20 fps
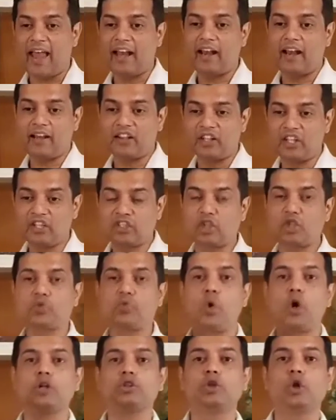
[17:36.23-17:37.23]
and this
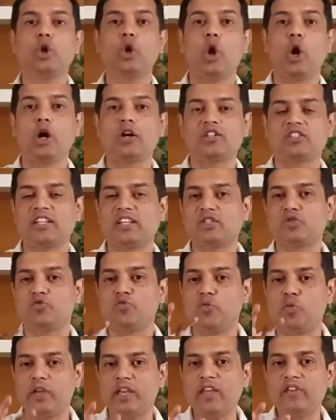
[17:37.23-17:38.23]
is what the Lord
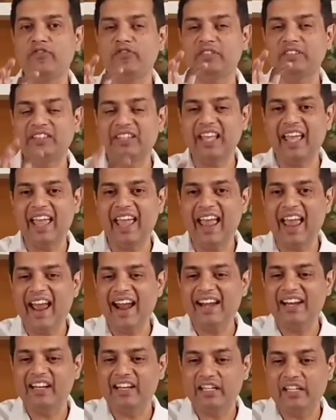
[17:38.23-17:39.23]
says, if they
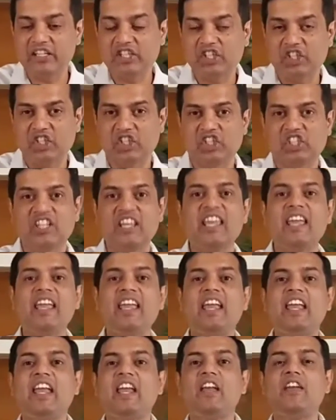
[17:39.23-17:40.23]
had
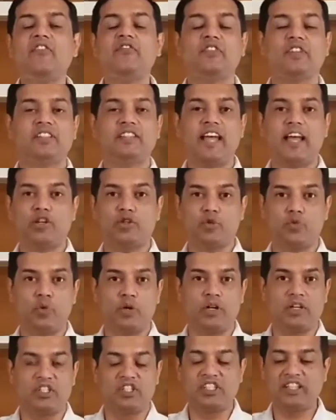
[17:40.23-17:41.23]
received that
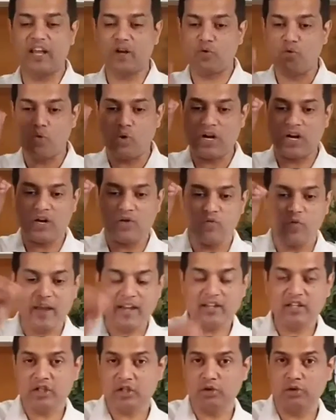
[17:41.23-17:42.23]
word, see, that word
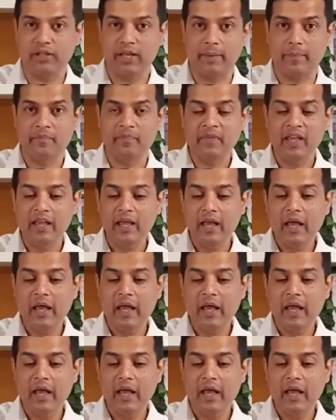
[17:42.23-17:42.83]
went to them.